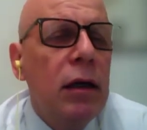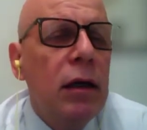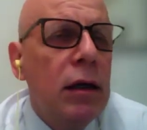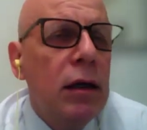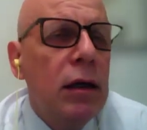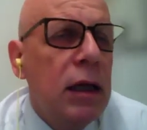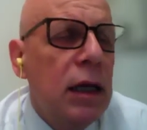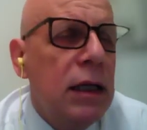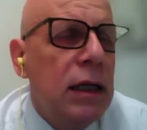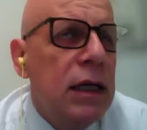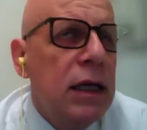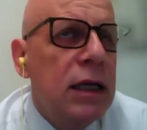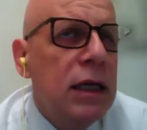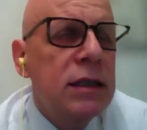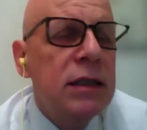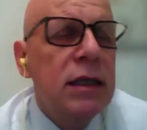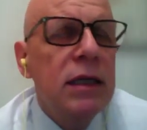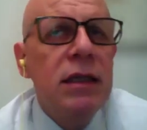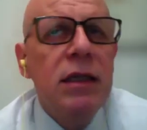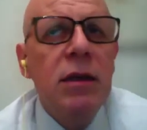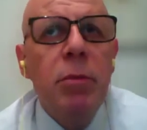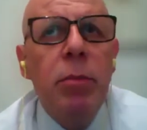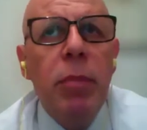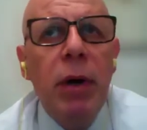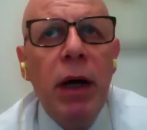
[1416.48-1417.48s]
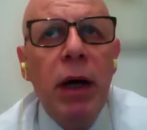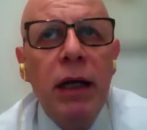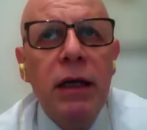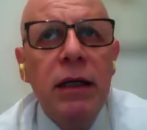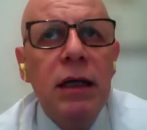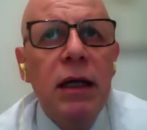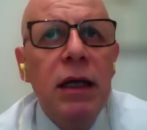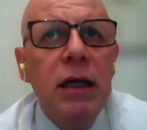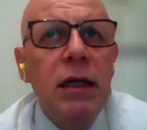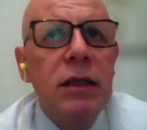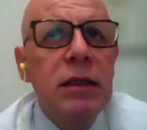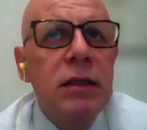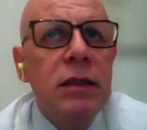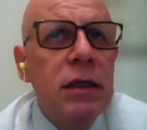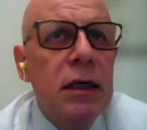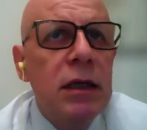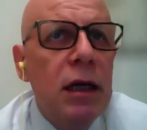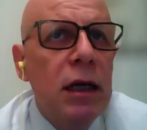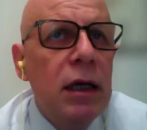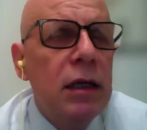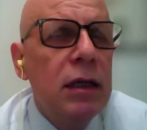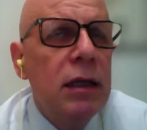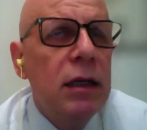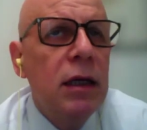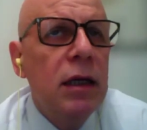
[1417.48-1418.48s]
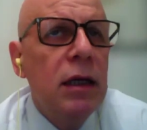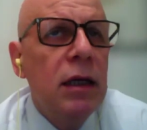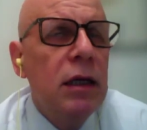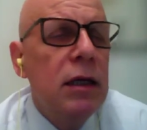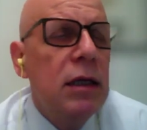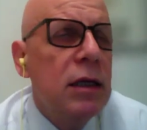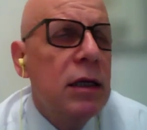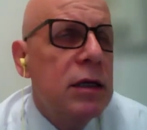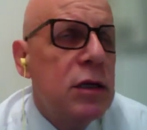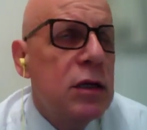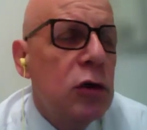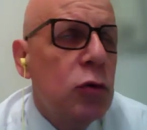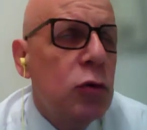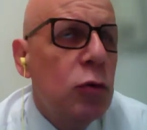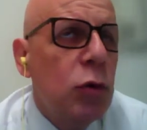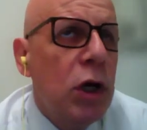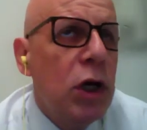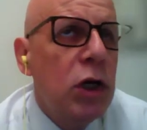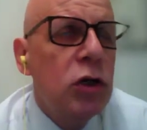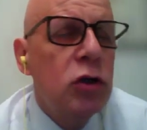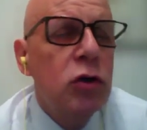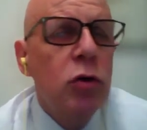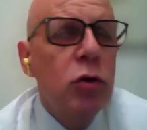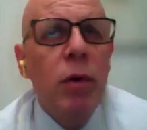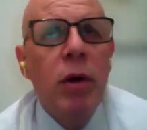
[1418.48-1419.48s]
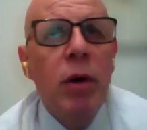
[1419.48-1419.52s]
his independence, in this situation,